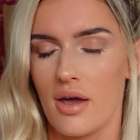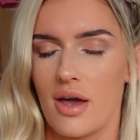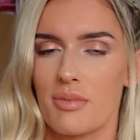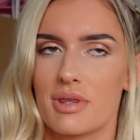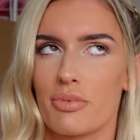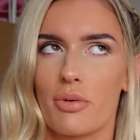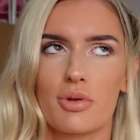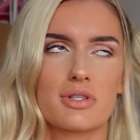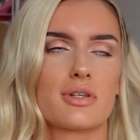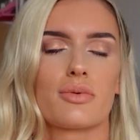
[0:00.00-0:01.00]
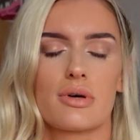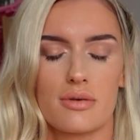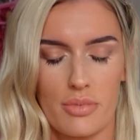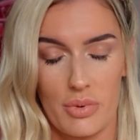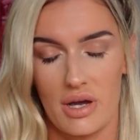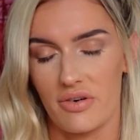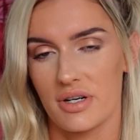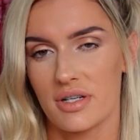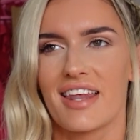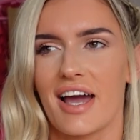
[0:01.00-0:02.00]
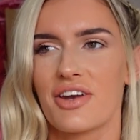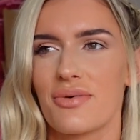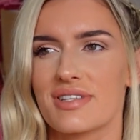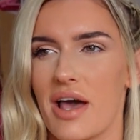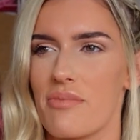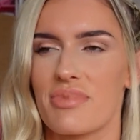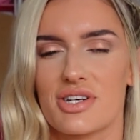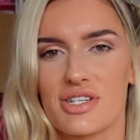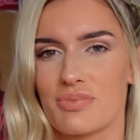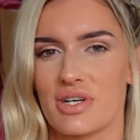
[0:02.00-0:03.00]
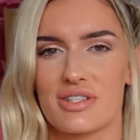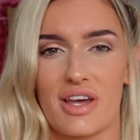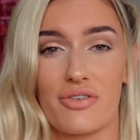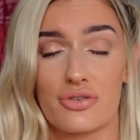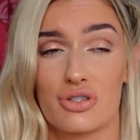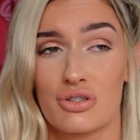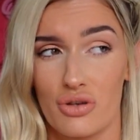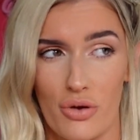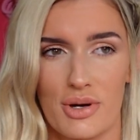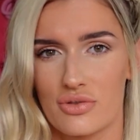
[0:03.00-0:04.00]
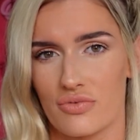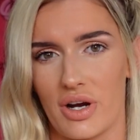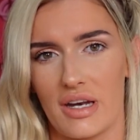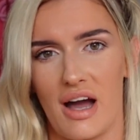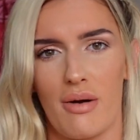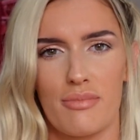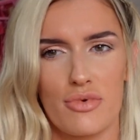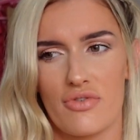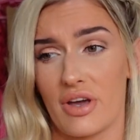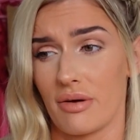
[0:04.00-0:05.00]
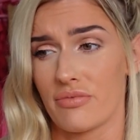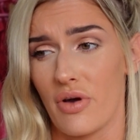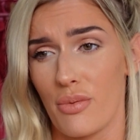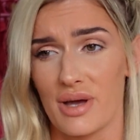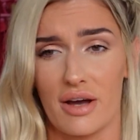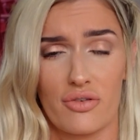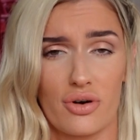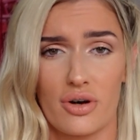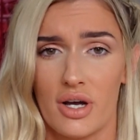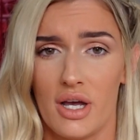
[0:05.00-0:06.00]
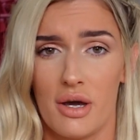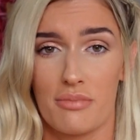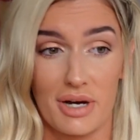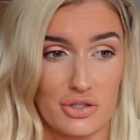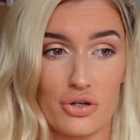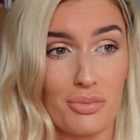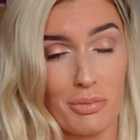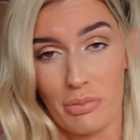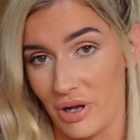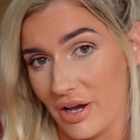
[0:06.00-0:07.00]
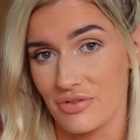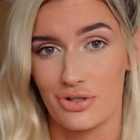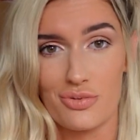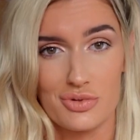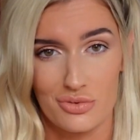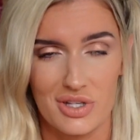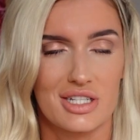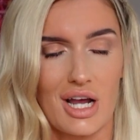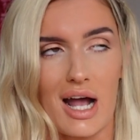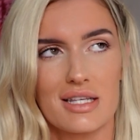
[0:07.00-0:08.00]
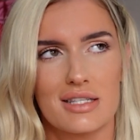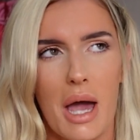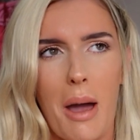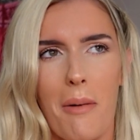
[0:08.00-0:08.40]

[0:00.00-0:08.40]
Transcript: I mean, they probably still will, but whatever. Like, I know it's ambitious because I've got so much on right now. I'm moving, I'm filming, I've got my job, I'm applying for jobs and all that jazz.